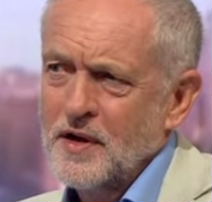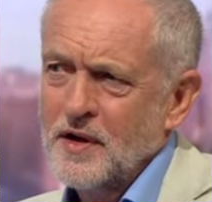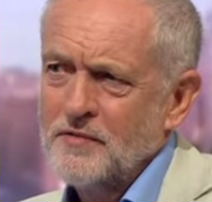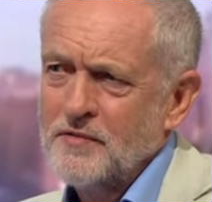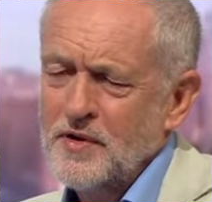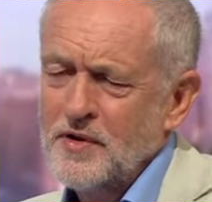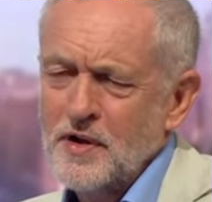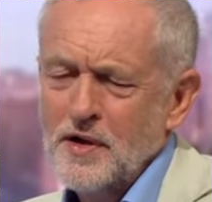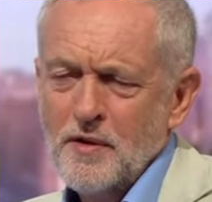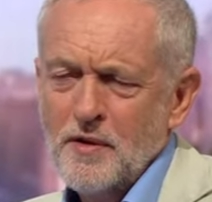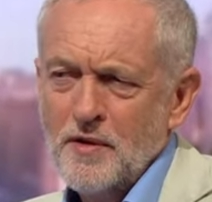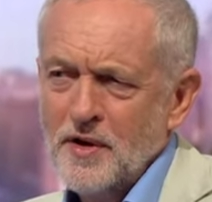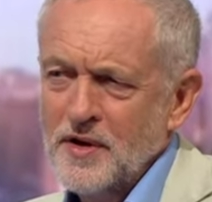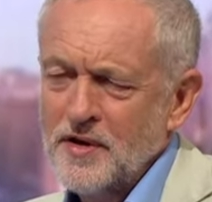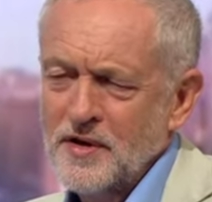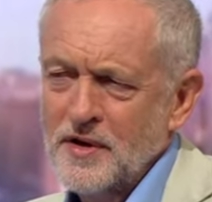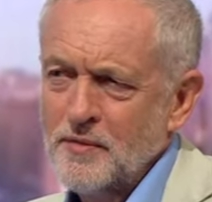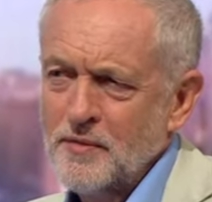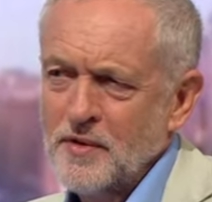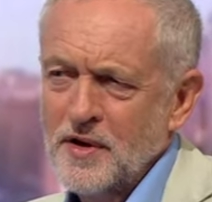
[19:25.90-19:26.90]
I've no
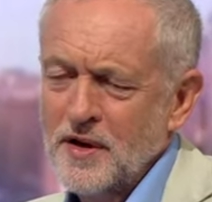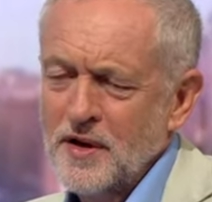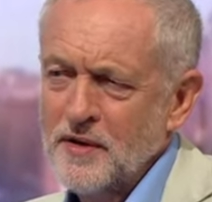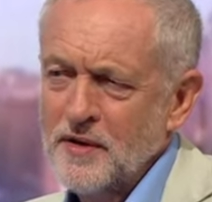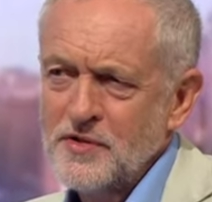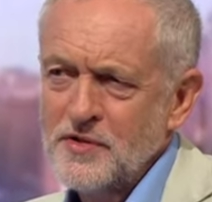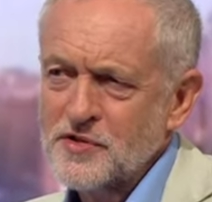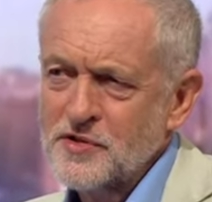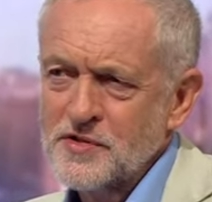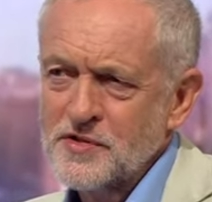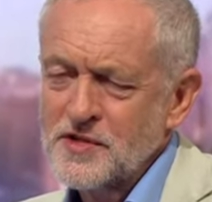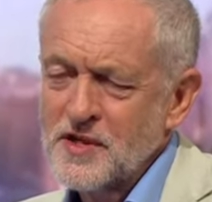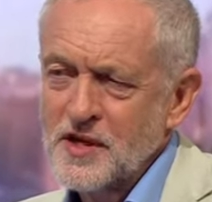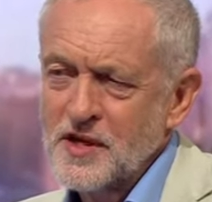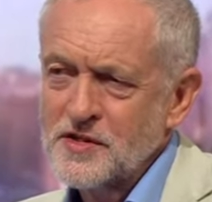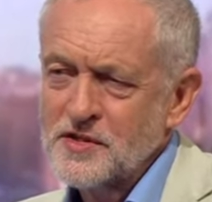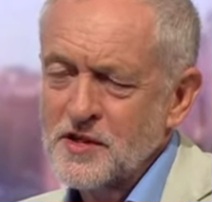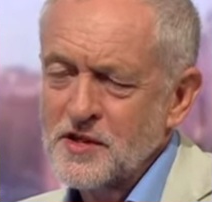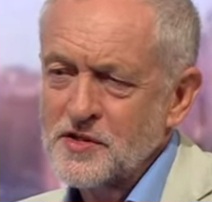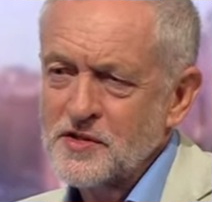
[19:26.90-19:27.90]
idea why Owen should
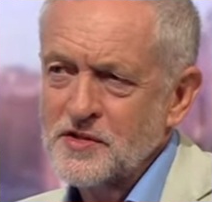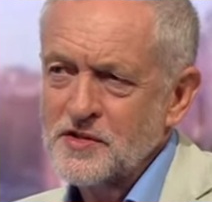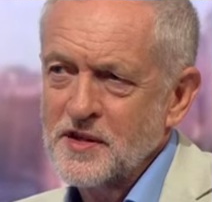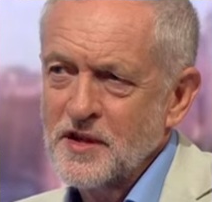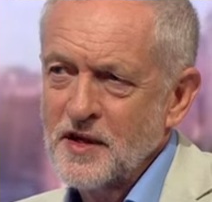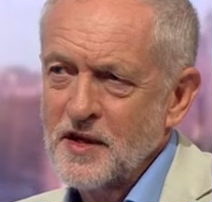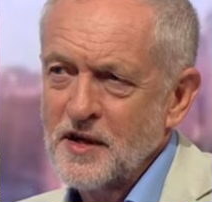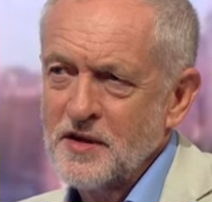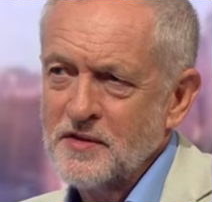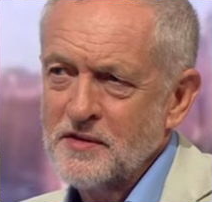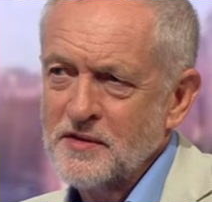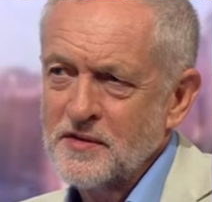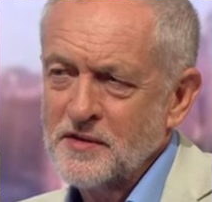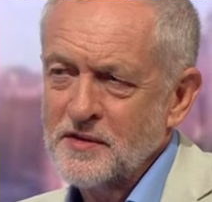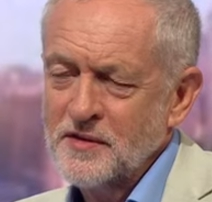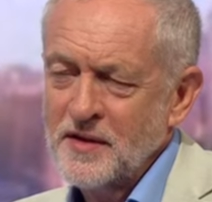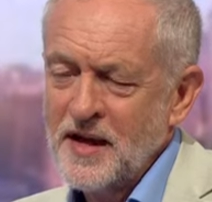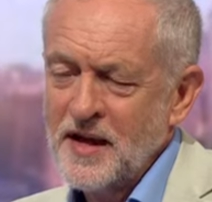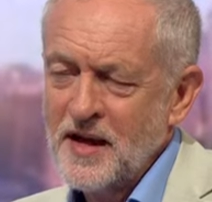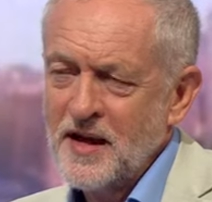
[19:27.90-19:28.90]
say such a thing. I
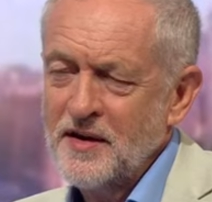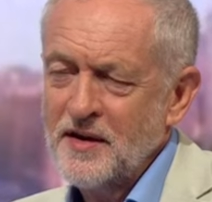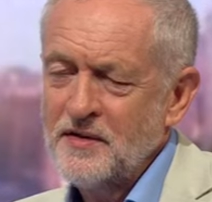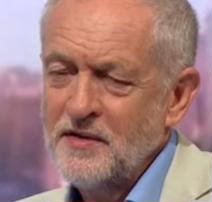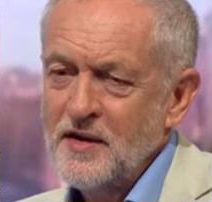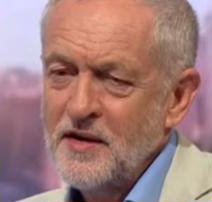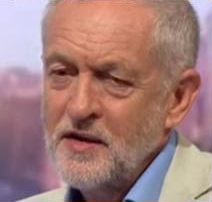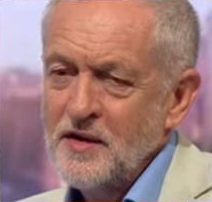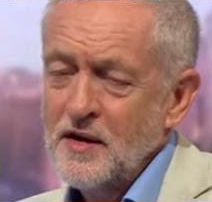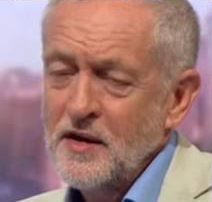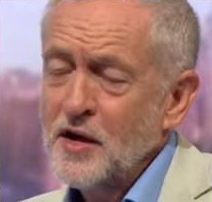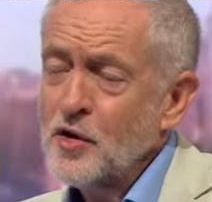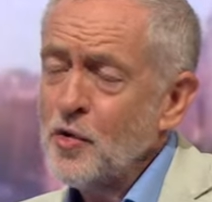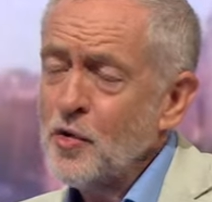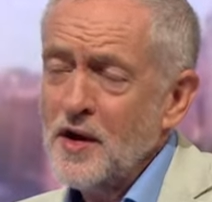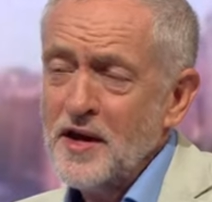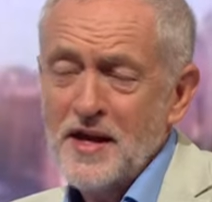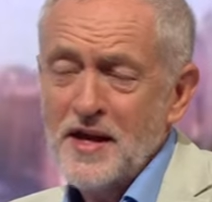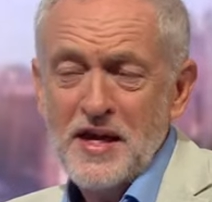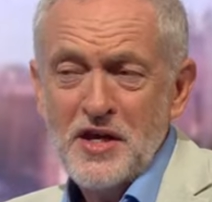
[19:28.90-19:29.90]
had a
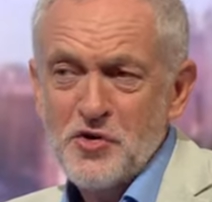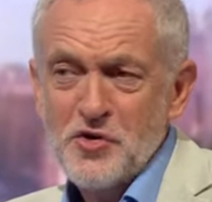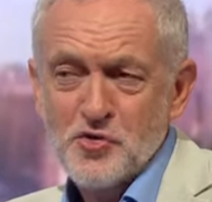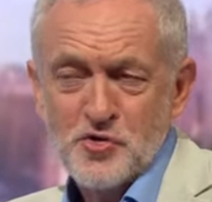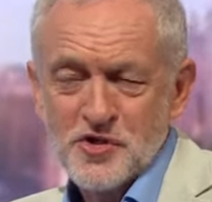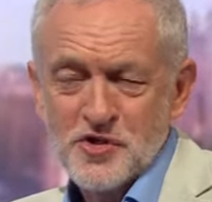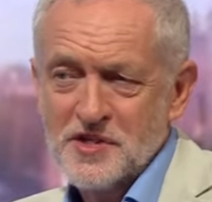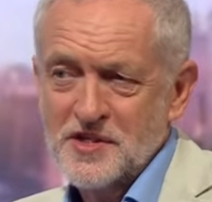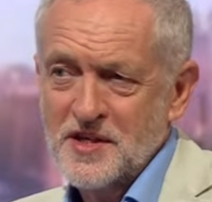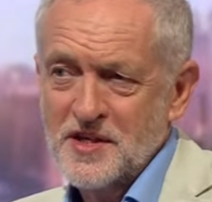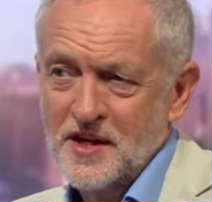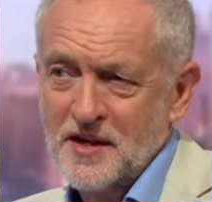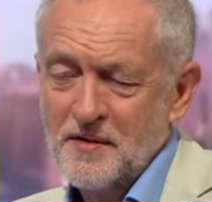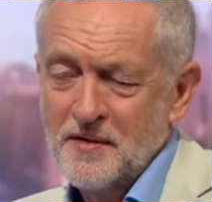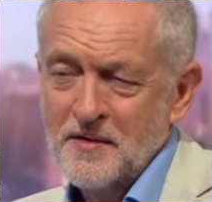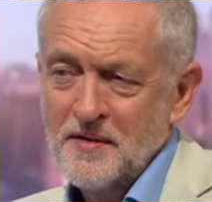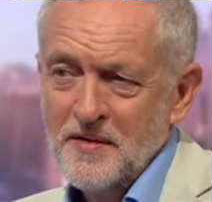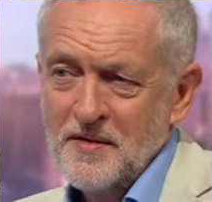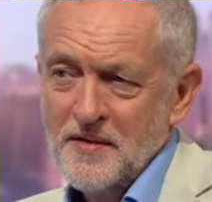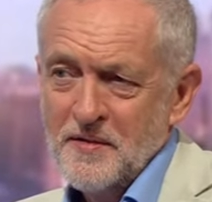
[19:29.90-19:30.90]
quite
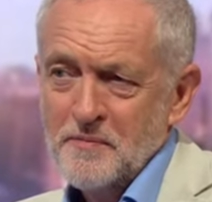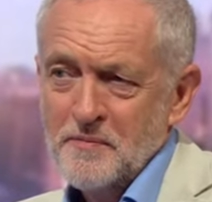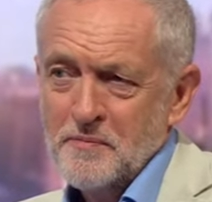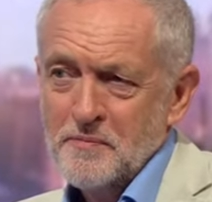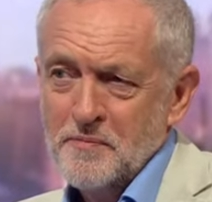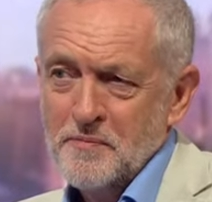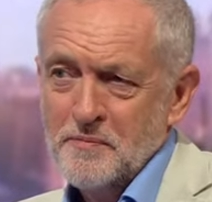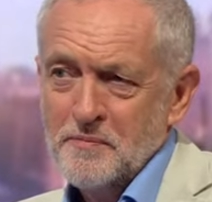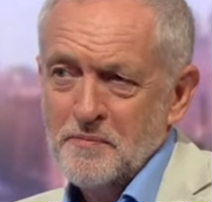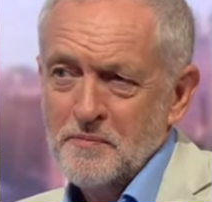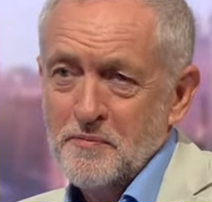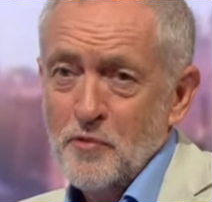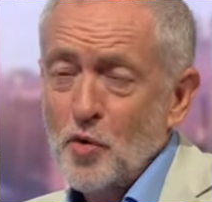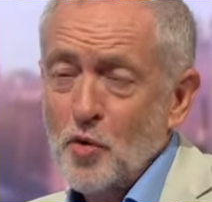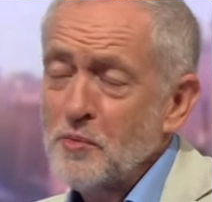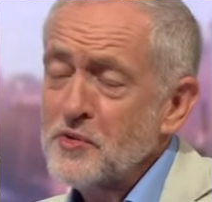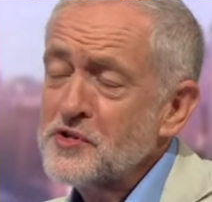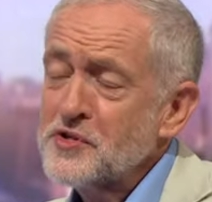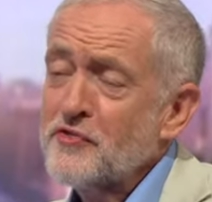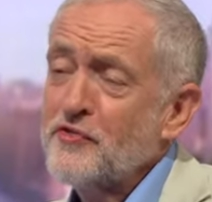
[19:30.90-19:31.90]
interesting, mm.
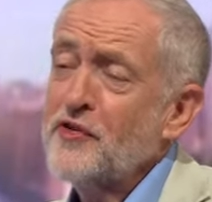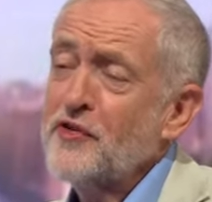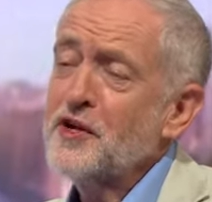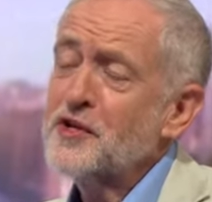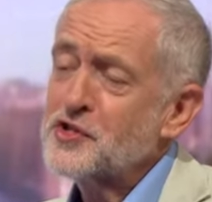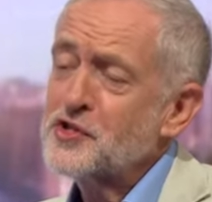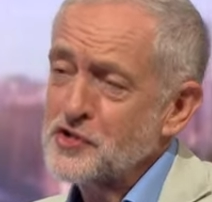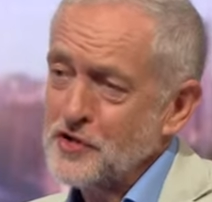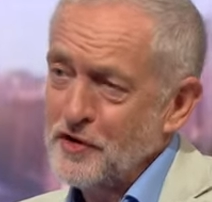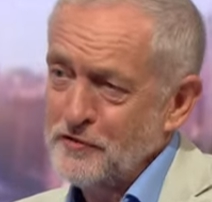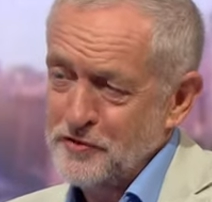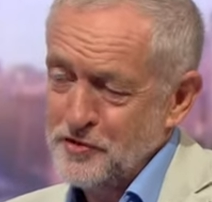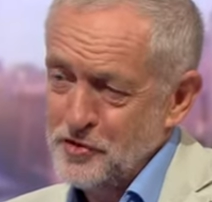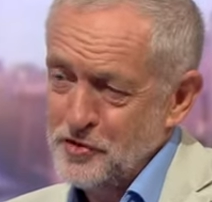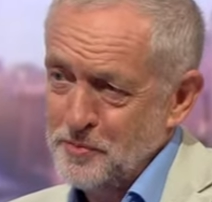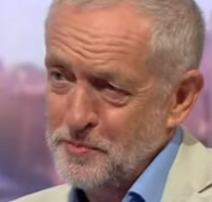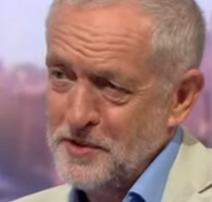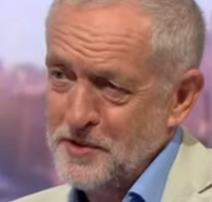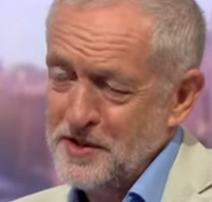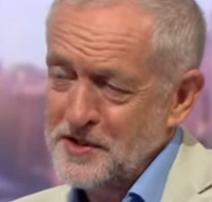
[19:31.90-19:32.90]
almost
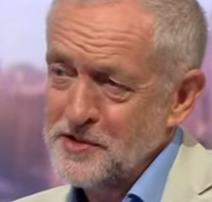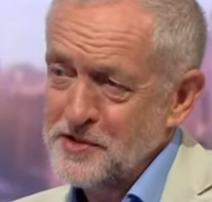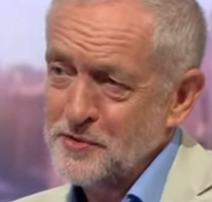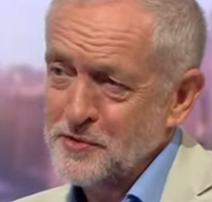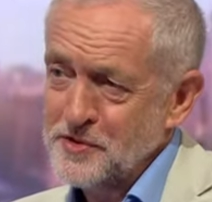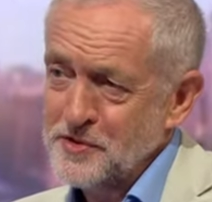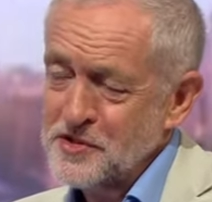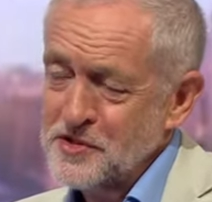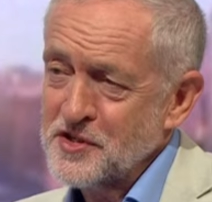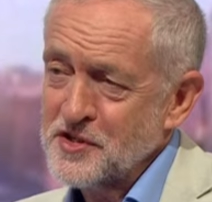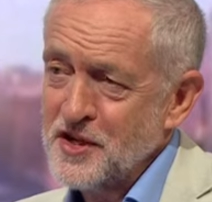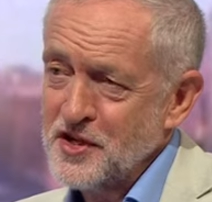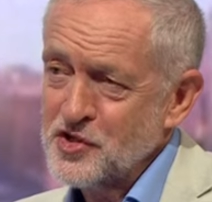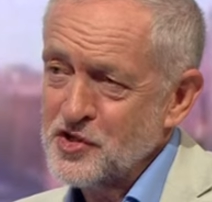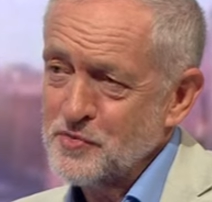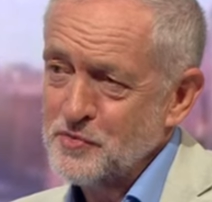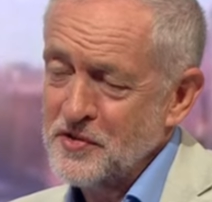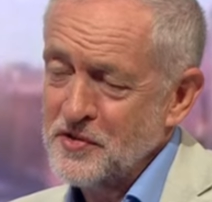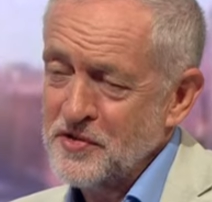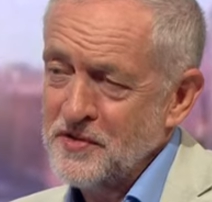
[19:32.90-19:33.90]
philosophical political
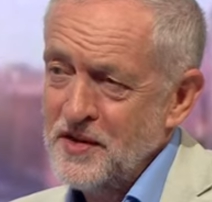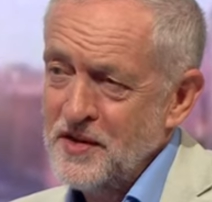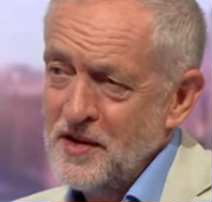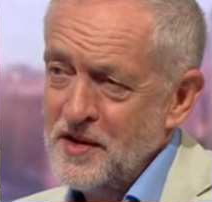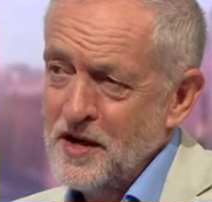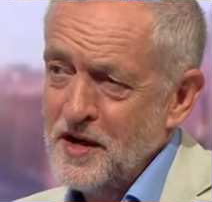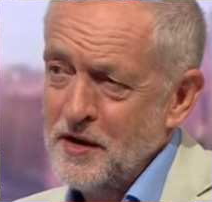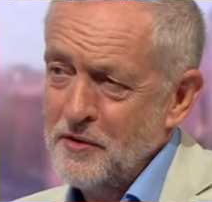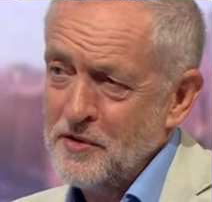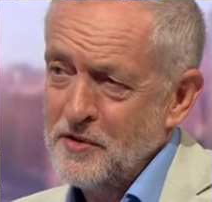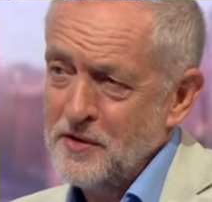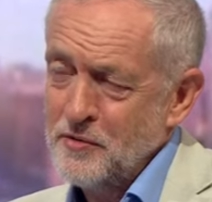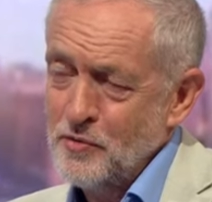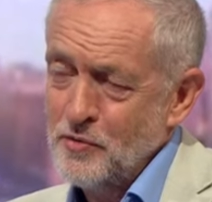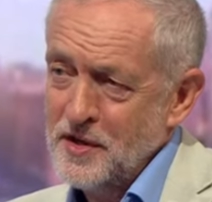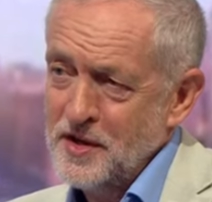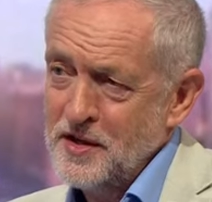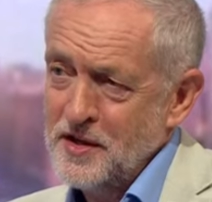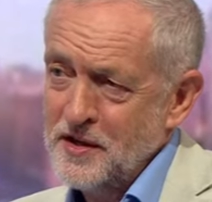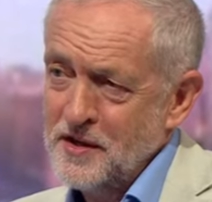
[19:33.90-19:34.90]
discussion with Owen a
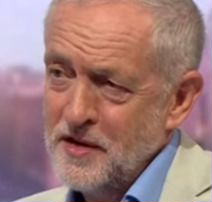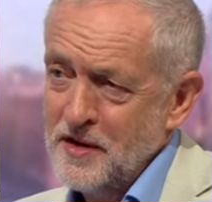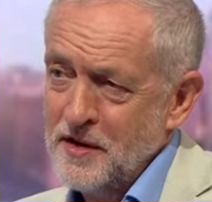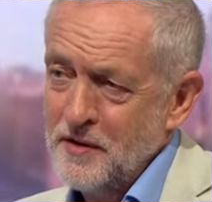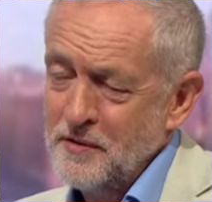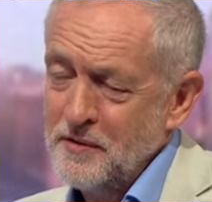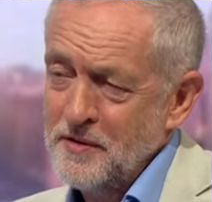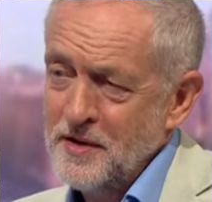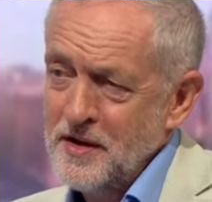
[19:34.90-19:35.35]
week ago